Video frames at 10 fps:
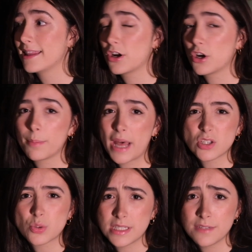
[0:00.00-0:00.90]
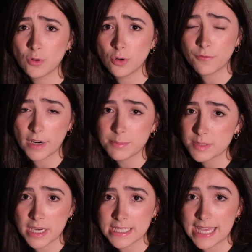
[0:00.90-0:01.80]
there are about 24 frames
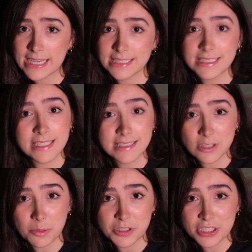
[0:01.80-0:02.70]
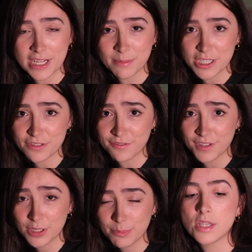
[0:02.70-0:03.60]
per second in a stop motion animation
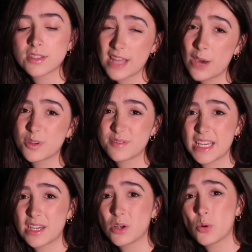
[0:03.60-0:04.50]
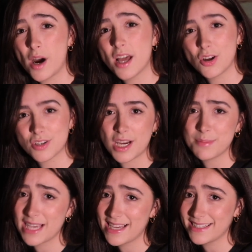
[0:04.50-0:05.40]
film, so that would have taken quite a long time
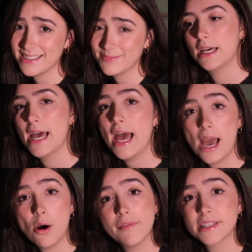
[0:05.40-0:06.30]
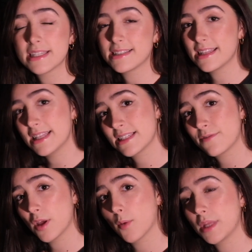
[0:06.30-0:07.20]
to edit. However, since in this
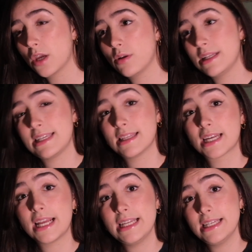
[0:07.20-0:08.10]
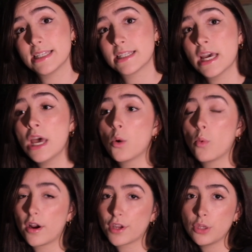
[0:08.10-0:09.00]
film the only scene that I needed
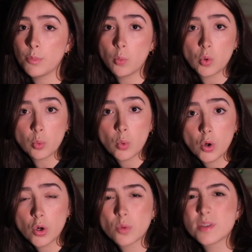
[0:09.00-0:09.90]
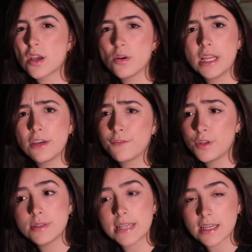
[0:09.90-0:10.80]
where a human would walk was only a
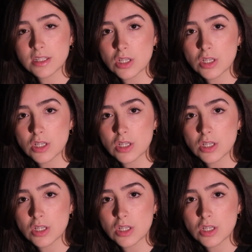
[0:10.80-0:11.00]
few seconds